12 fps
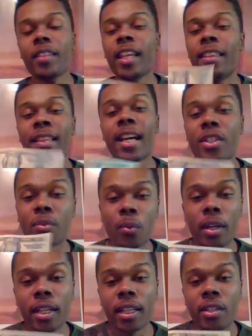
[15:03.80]
and that's
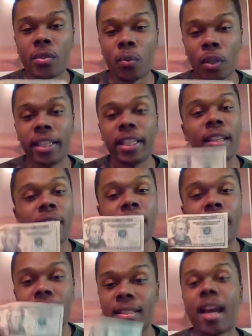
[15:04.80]
what is really
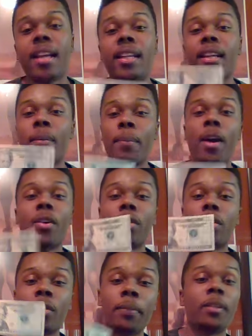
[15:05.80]
exciting
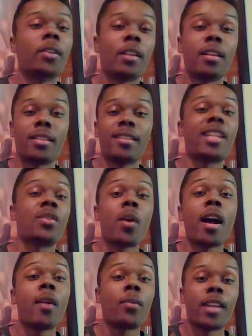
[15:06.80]
about cryptocurrency. And that's
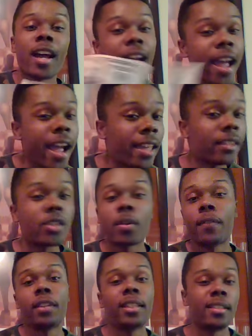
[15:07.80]
why when I had this
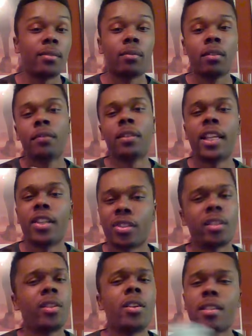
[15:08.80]
revela- revelation
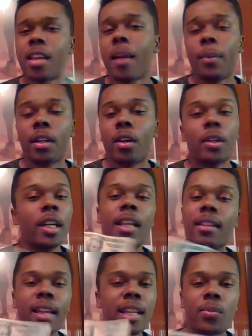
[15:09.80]
a long time ago,
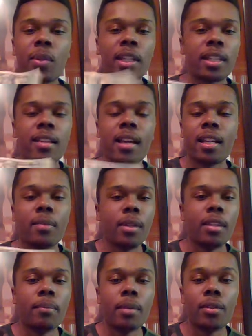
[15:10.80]
that's what excited me
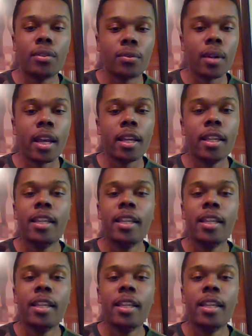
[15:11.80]
the most, right?